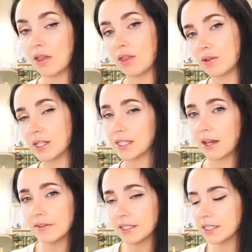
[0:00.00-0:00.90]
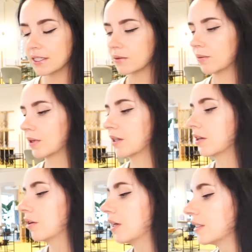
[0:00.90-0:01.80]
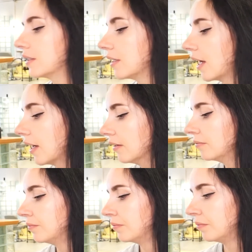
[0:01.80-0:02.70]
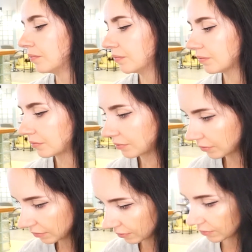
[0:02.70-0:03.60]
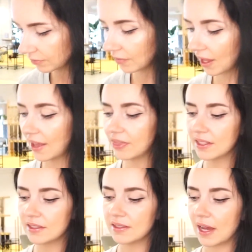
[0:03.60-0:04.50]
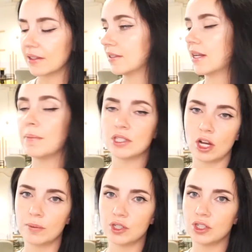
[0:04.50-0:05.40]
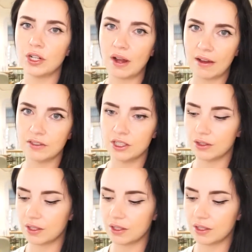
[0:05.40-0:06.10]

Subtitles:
370 is what we're gonna go on today. And this second step is optional, you don't have to do